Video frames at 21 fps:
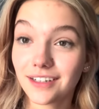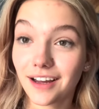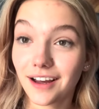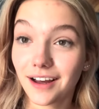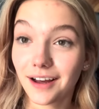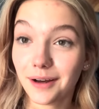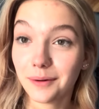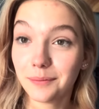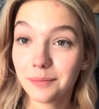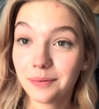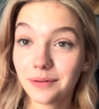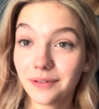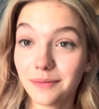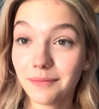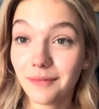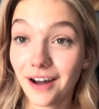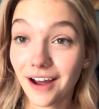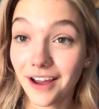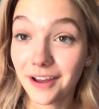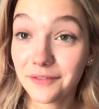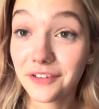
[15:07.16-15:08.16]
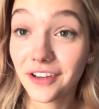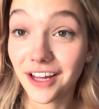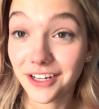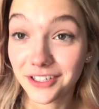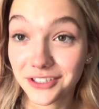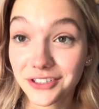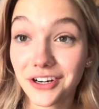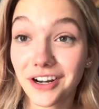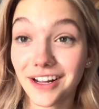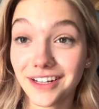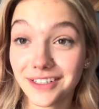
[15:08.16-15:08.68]
up? I have
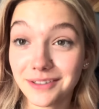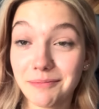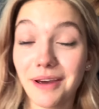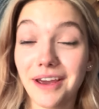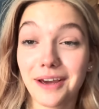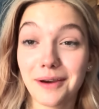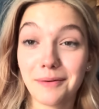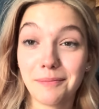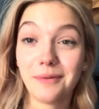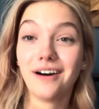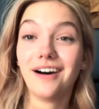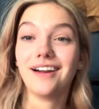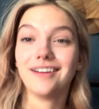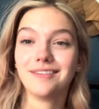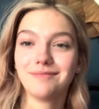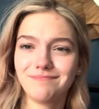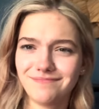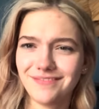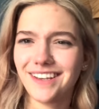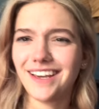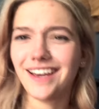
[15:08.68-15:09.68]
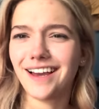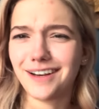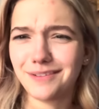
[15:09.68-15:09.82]
yesterday's makeup on. Yeah,